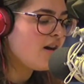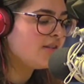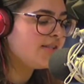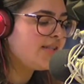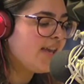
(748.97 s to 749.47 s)

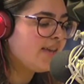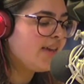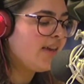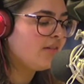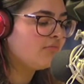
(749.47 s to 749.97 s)

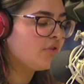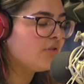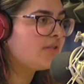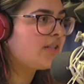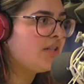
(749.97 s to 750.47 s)
undertaking
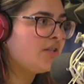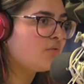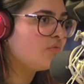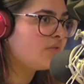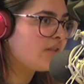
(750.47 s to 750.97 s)
those
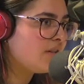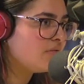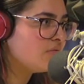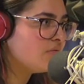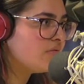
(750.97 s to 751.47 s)
clinical
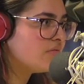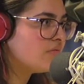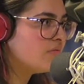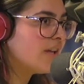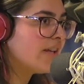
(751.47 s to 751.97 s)
skills
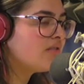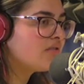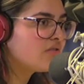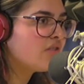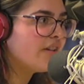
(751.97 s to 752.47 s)
or like
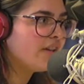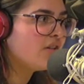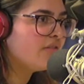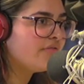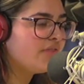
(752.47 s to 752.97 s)
starting
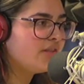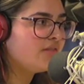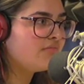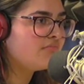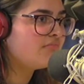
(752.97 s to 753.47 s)
off
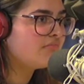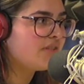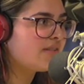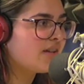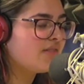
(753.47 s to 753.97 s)
in
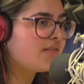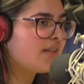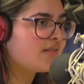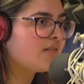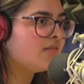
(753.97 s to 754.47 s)
this kind of
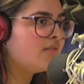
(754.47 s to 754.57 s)
sector?